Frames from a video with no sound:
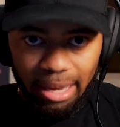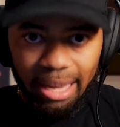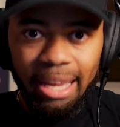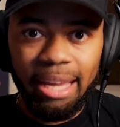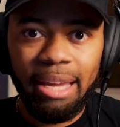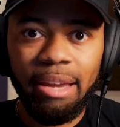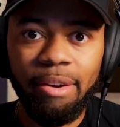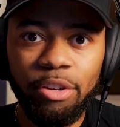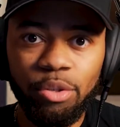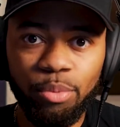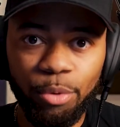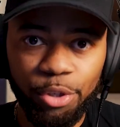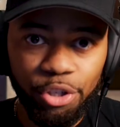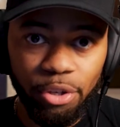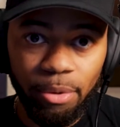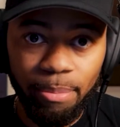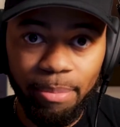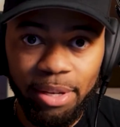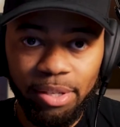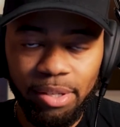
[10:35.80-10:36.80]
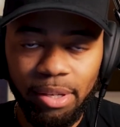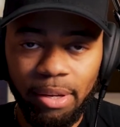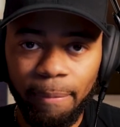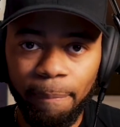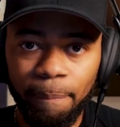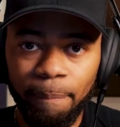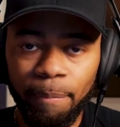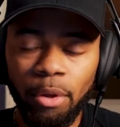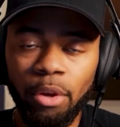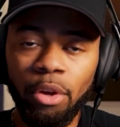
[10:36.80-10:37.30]
Here's what you're missing.
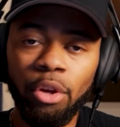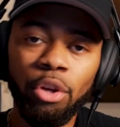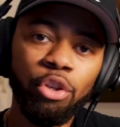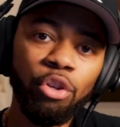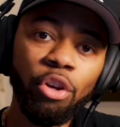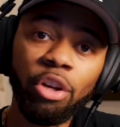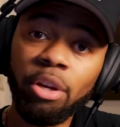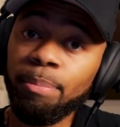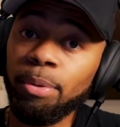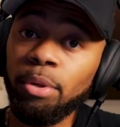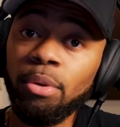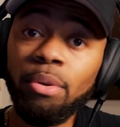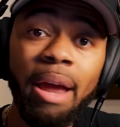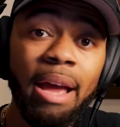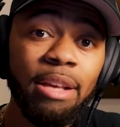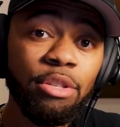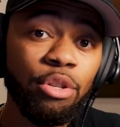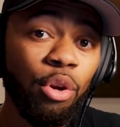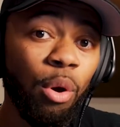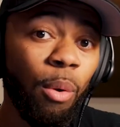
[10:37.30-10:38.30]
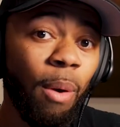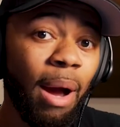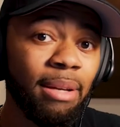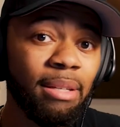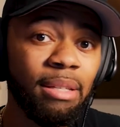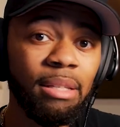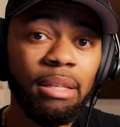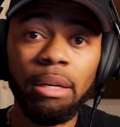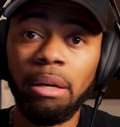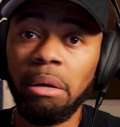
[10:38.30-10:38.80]
Your computer has no
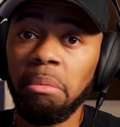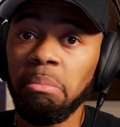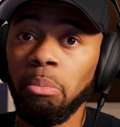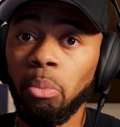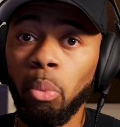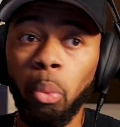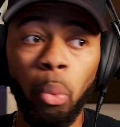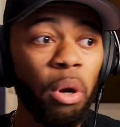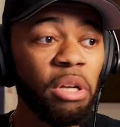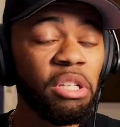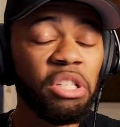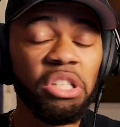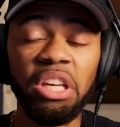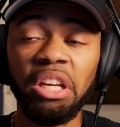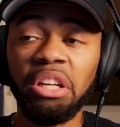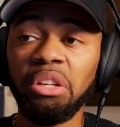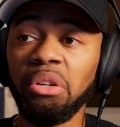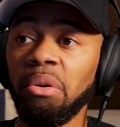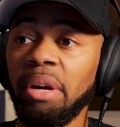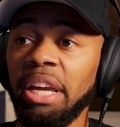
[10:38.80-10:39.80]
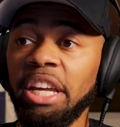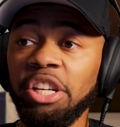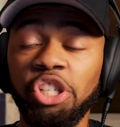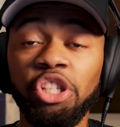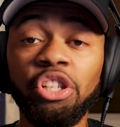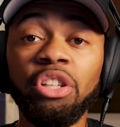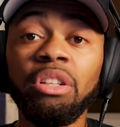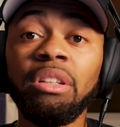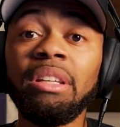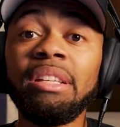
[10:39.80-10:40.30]
idea what signal it
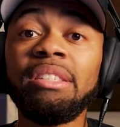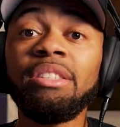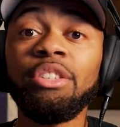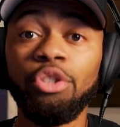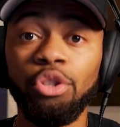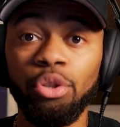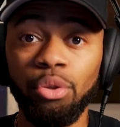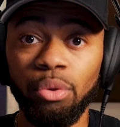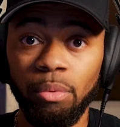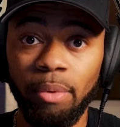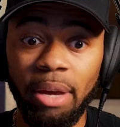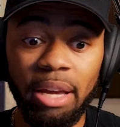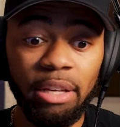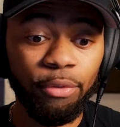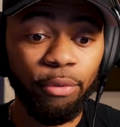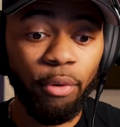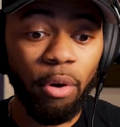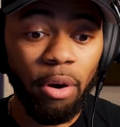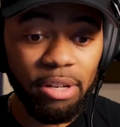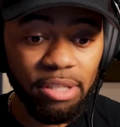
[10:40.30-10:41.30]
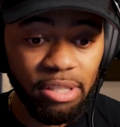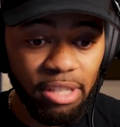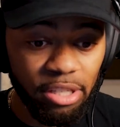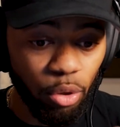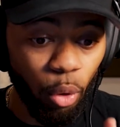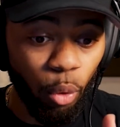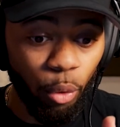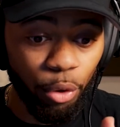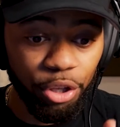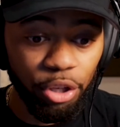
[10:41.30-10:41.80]
should listen to as far as this
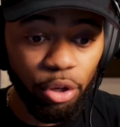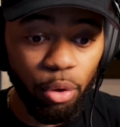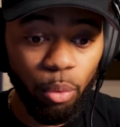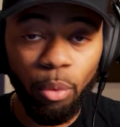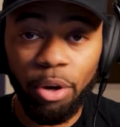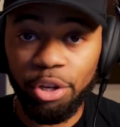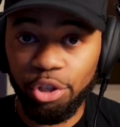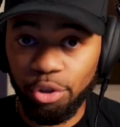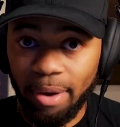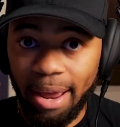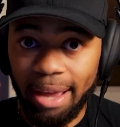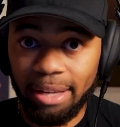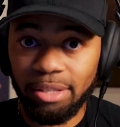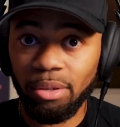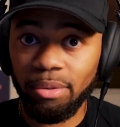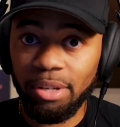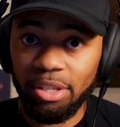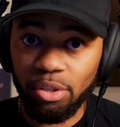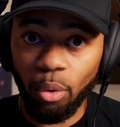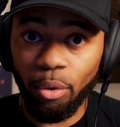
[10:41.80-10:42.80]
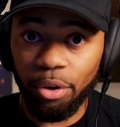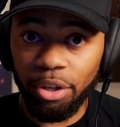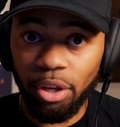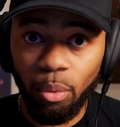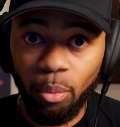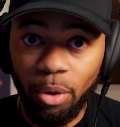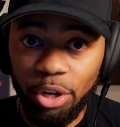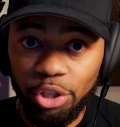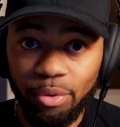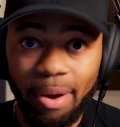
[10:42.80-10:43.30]
audio one track. So this audio
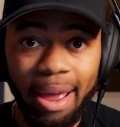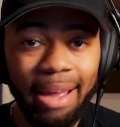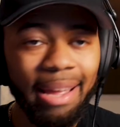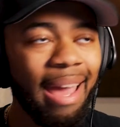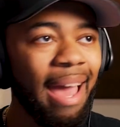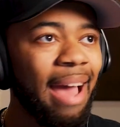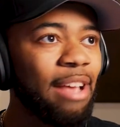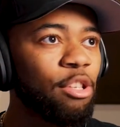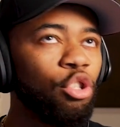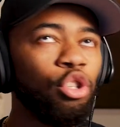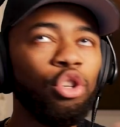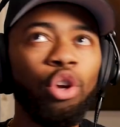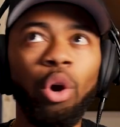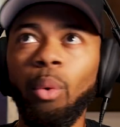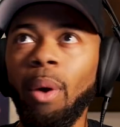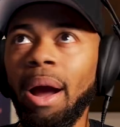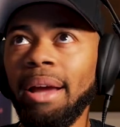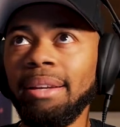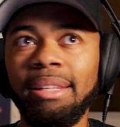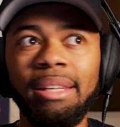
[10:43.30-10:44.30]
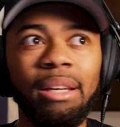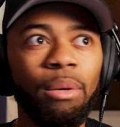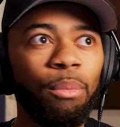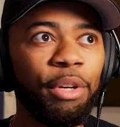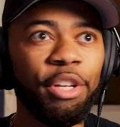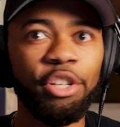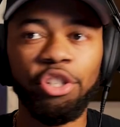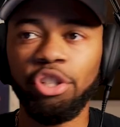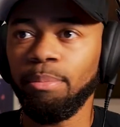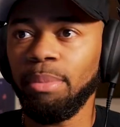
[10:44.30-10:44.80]
one track has no idea
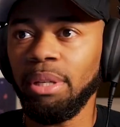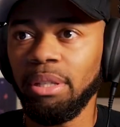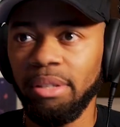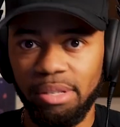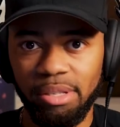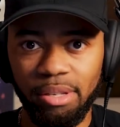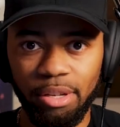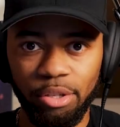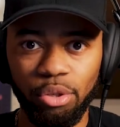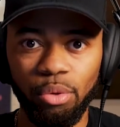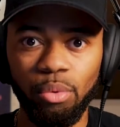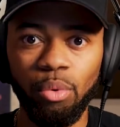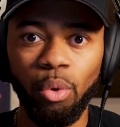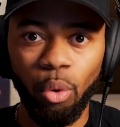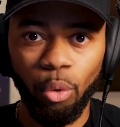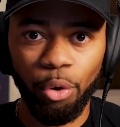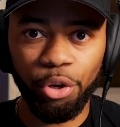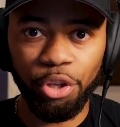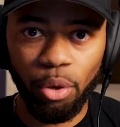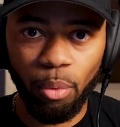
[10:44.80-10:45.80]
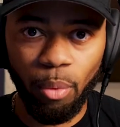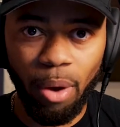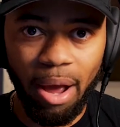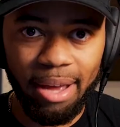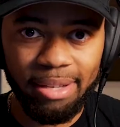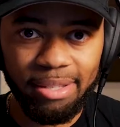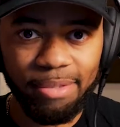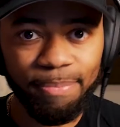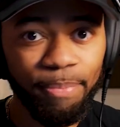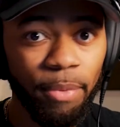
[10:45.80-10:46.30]
what it should be listening to audio
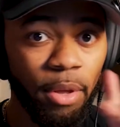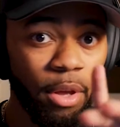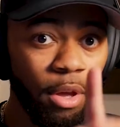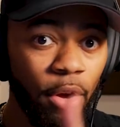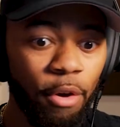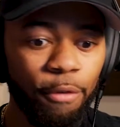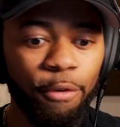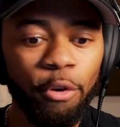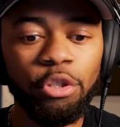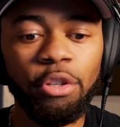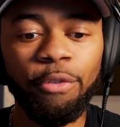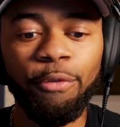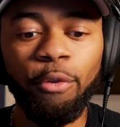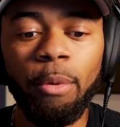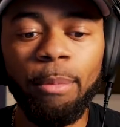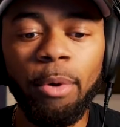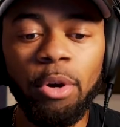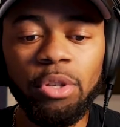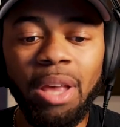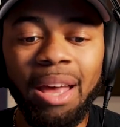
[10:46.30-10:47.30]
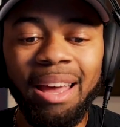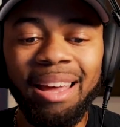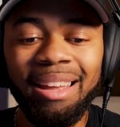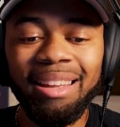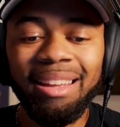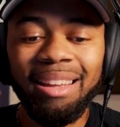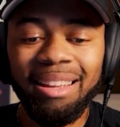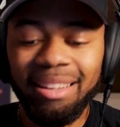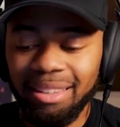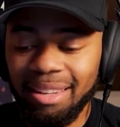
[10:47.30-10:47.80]
wise. First and foremost,
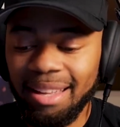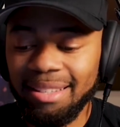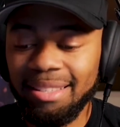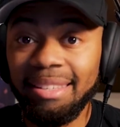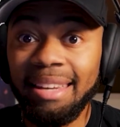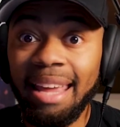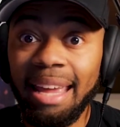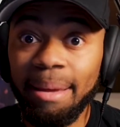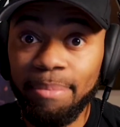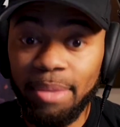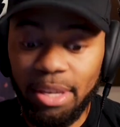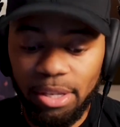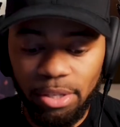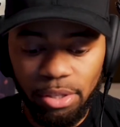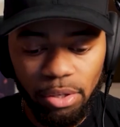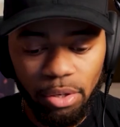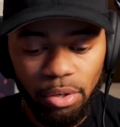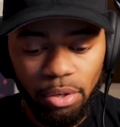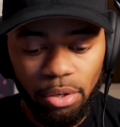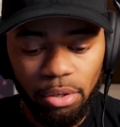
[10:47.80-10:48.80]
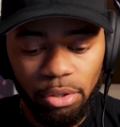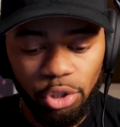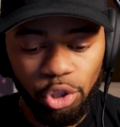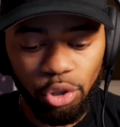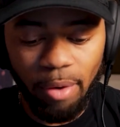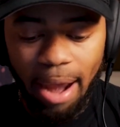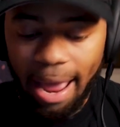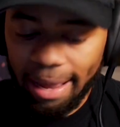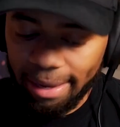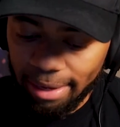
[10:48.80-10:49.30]
let's name this
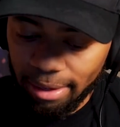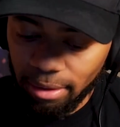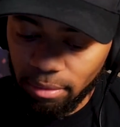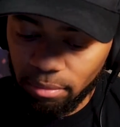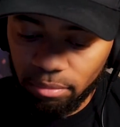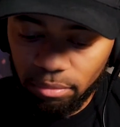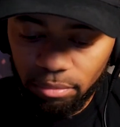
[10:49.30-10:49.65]
tracking.